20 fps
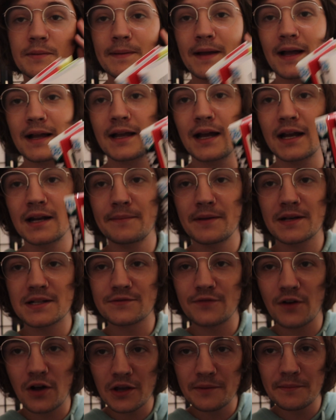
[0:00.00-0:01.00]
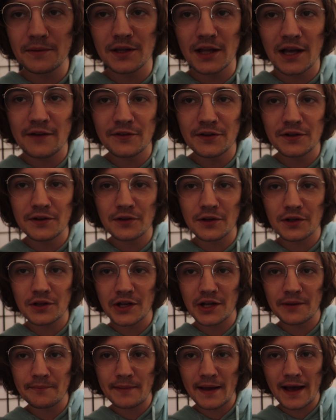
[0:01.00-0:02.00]
Back kind of makes volume 11 look
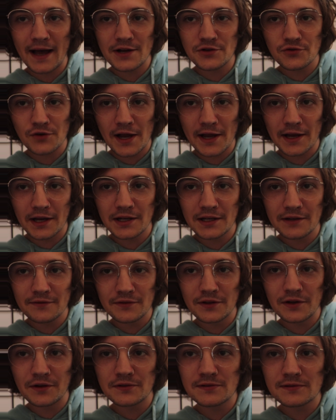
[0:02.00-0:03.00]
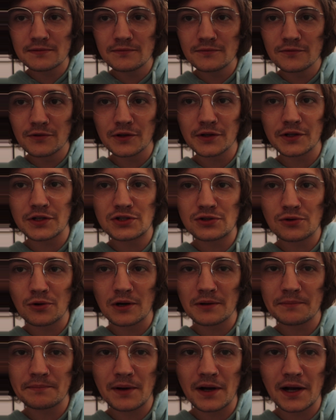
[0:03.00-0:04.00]
like a bad dragon, even though it's really
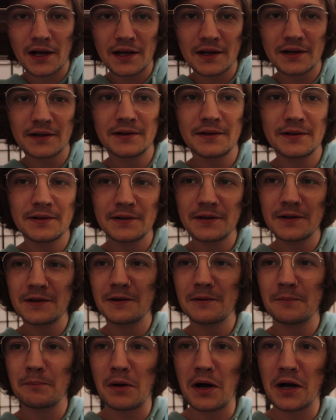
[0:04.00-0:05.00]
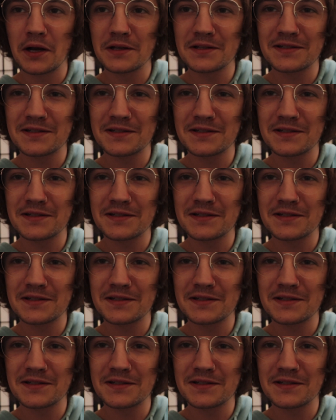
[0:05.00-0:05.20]
short by manga